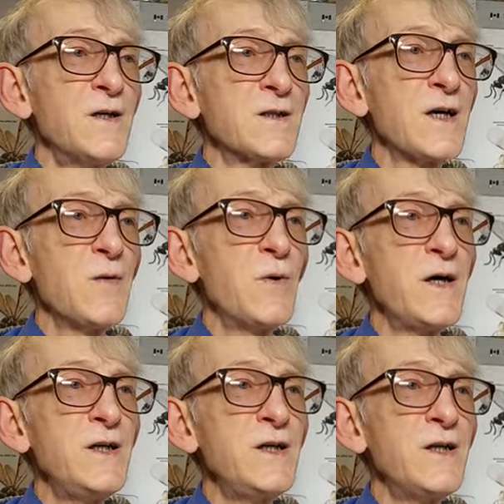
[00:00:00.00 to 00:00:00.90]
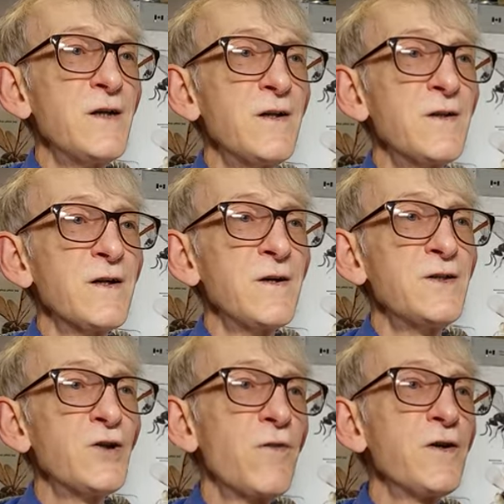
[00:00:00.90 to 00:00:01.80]
somewhere near the
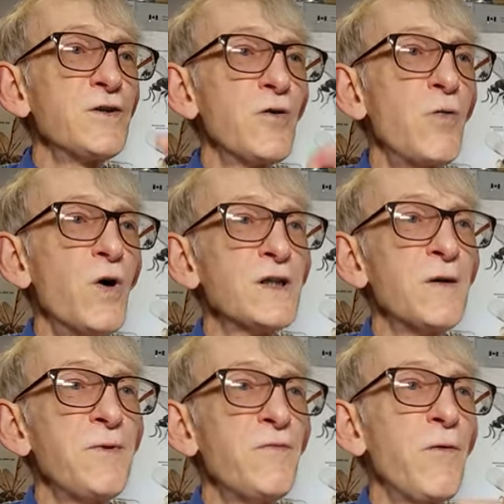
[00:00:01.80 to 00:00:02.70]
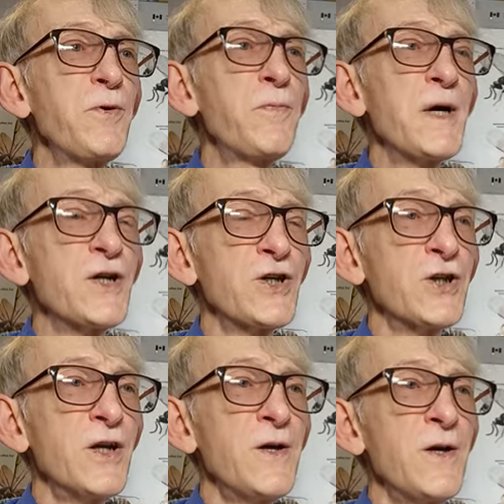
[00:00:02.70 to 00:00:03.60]
surface of water before
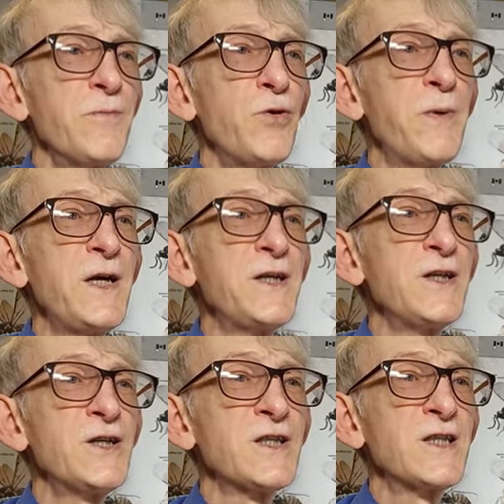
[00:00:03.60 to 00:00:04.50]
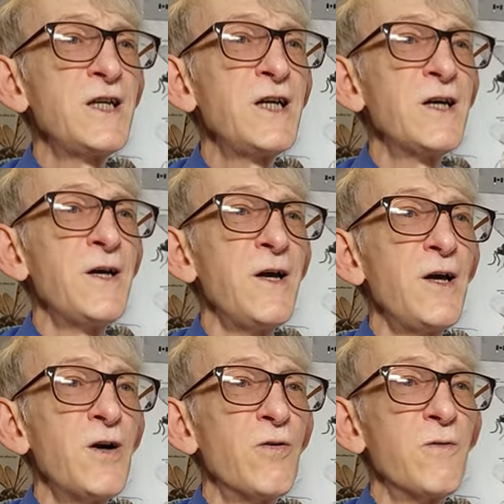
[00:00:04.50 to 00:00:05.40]
pupation. Pupating just near
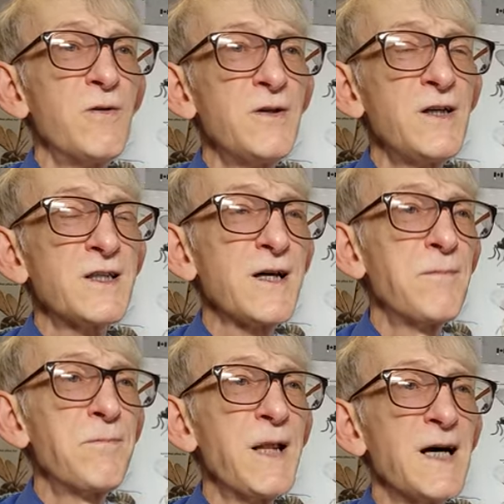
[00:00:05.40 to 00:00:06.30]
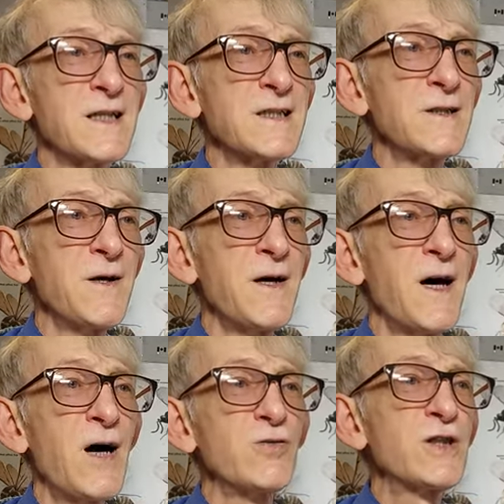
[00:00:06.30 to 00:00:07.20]
some plants
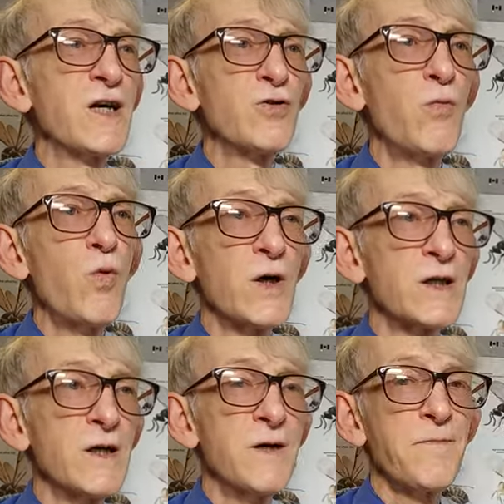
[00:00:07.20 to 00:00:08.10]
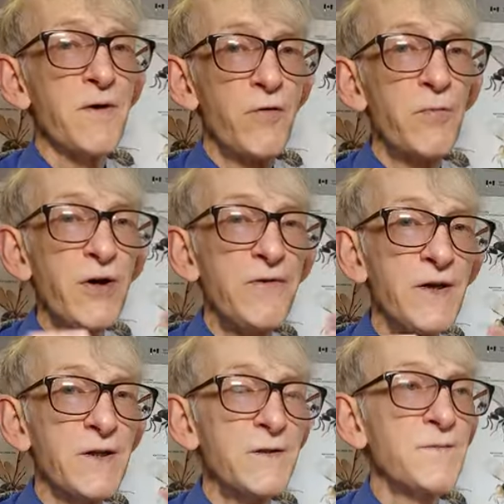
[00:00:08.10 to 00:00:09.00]
outside of water for
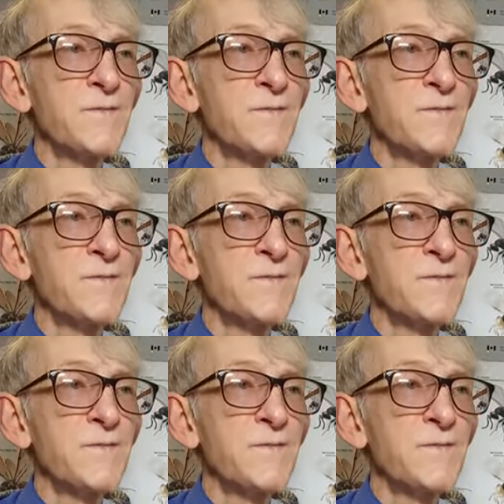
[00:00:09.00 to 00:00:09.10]
breathing.